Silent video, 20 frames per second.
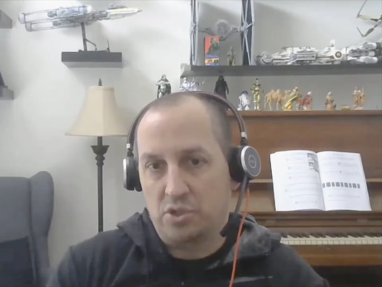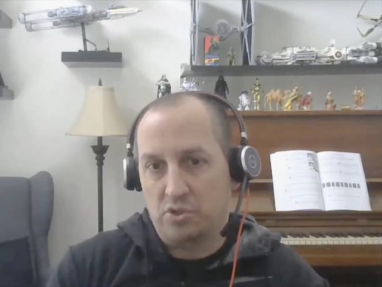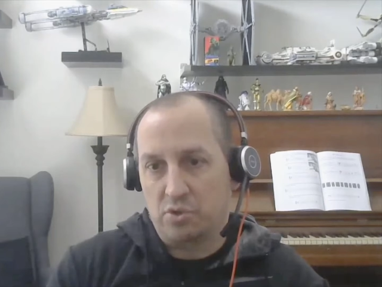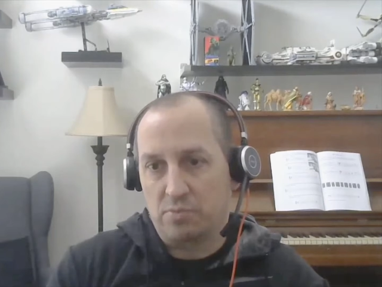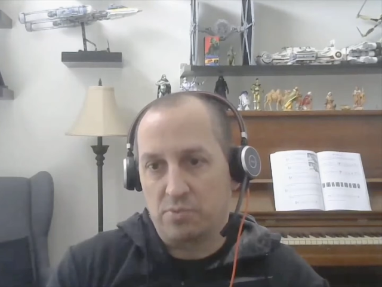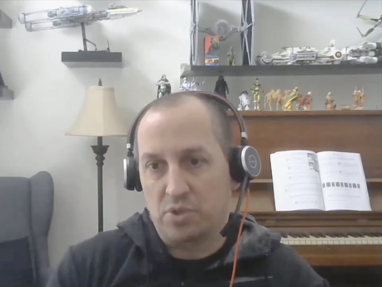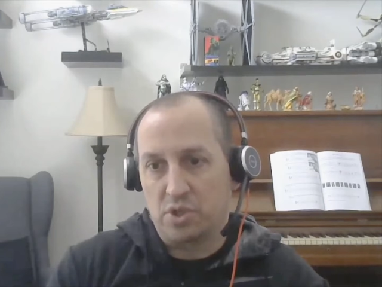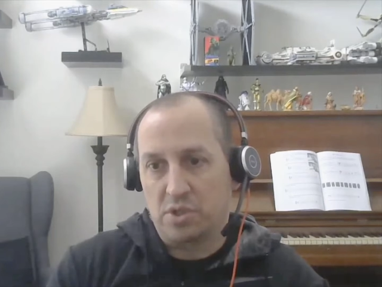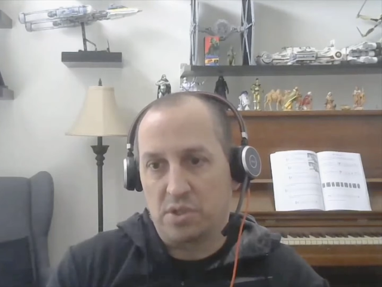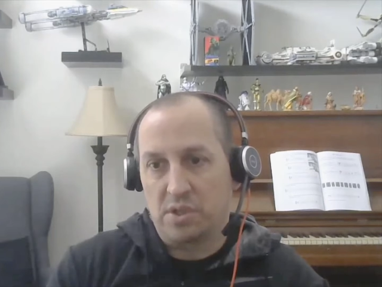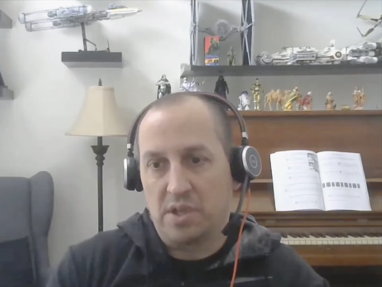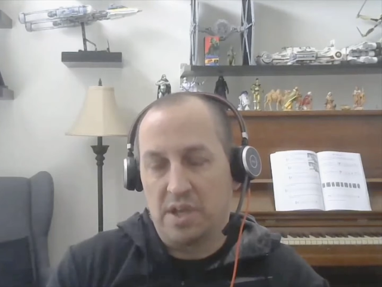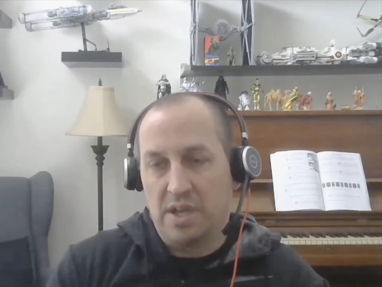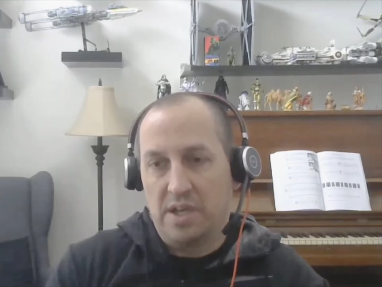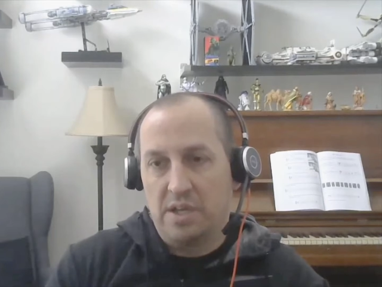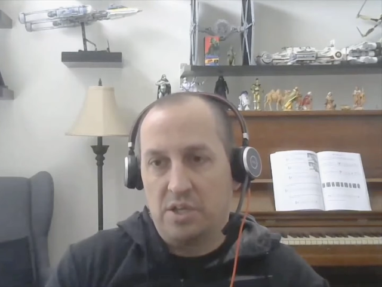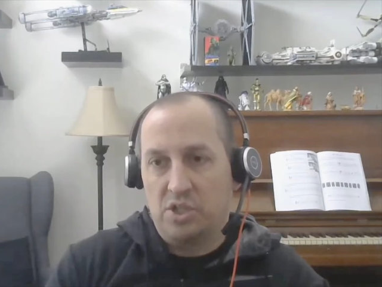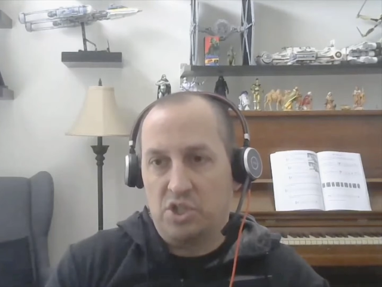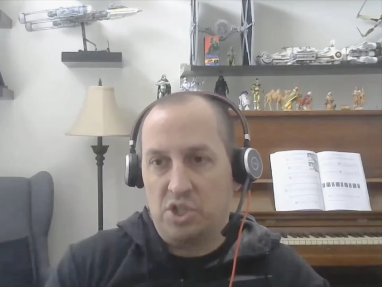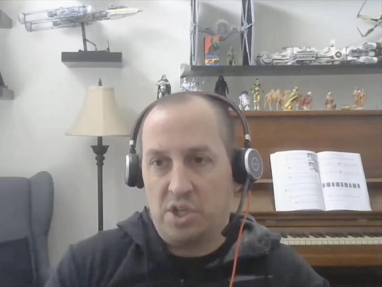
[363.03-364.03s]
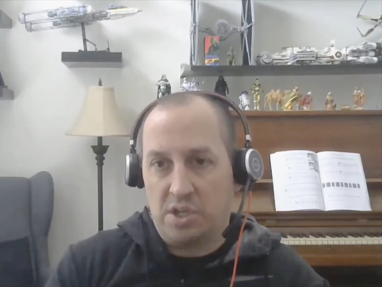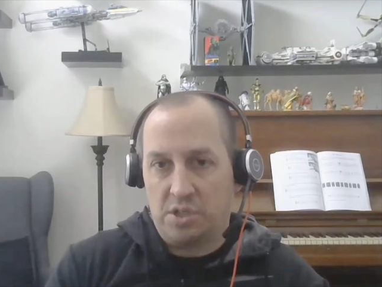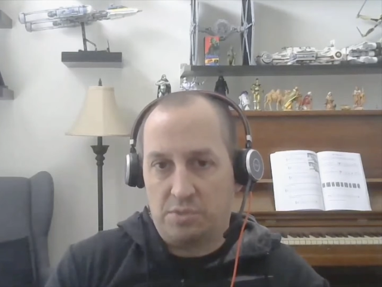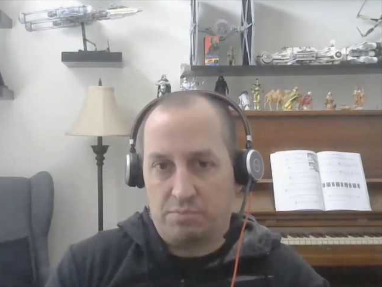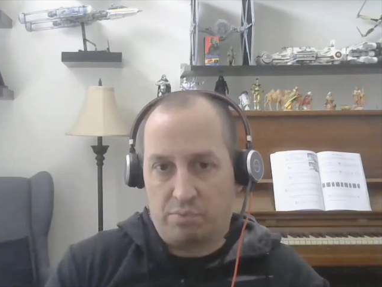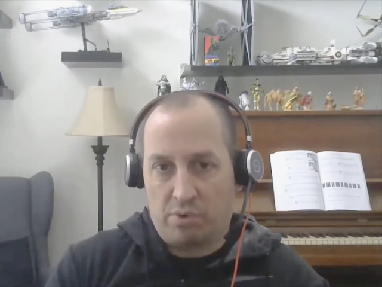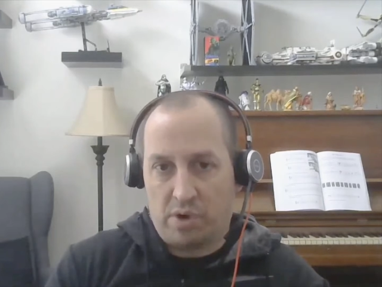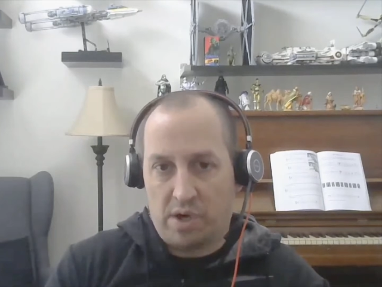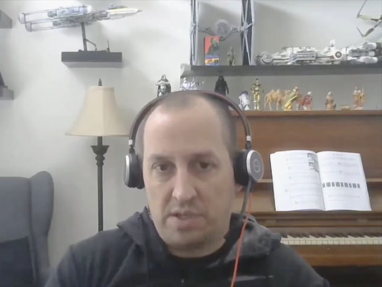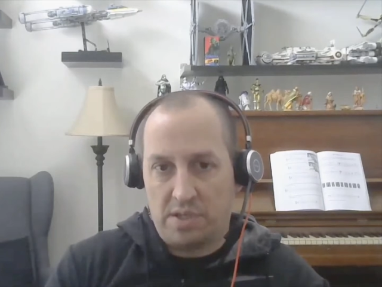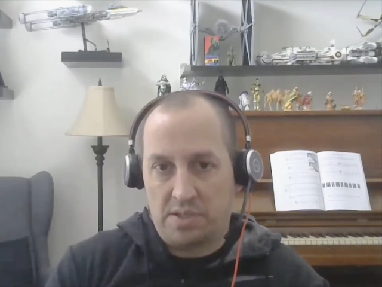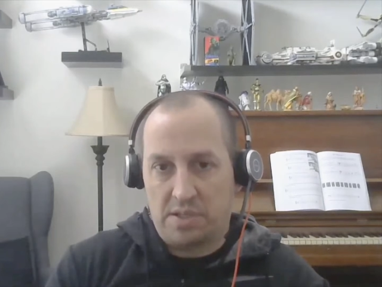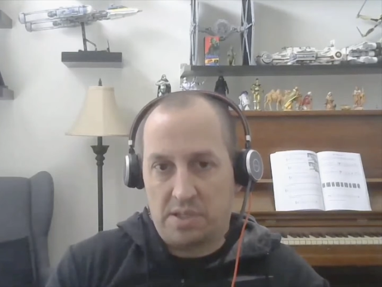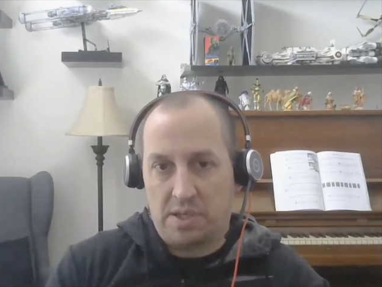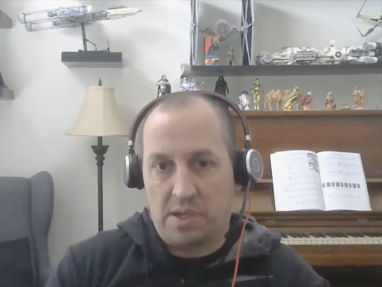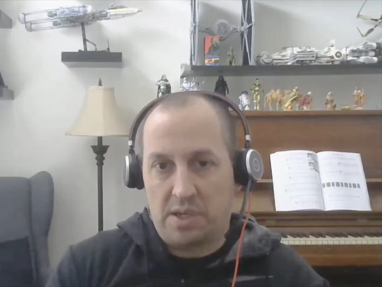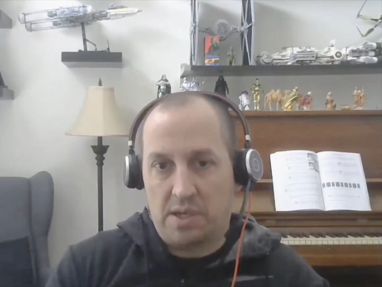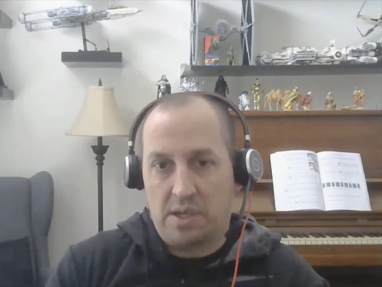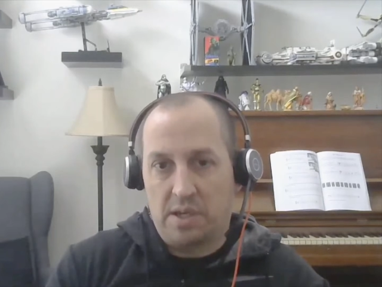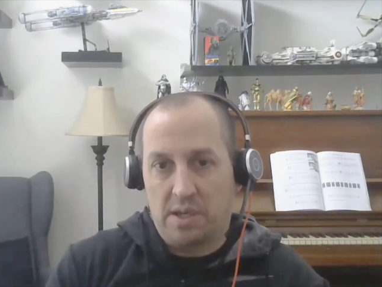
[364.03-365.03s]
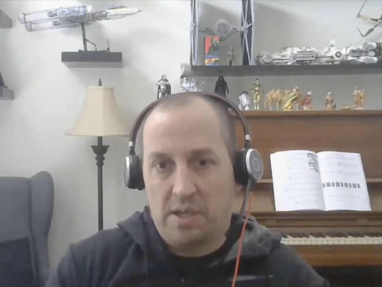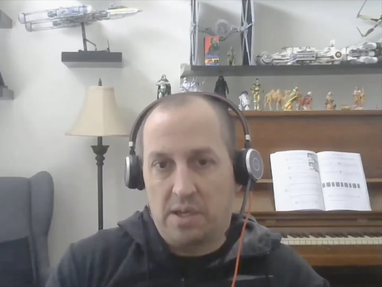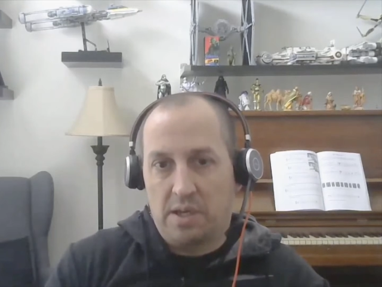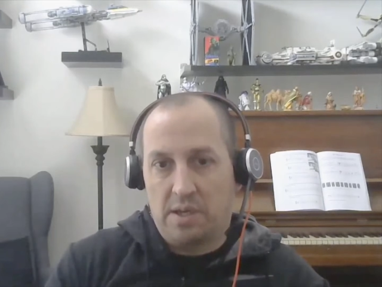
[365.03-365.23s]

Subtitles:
the description, change pricing,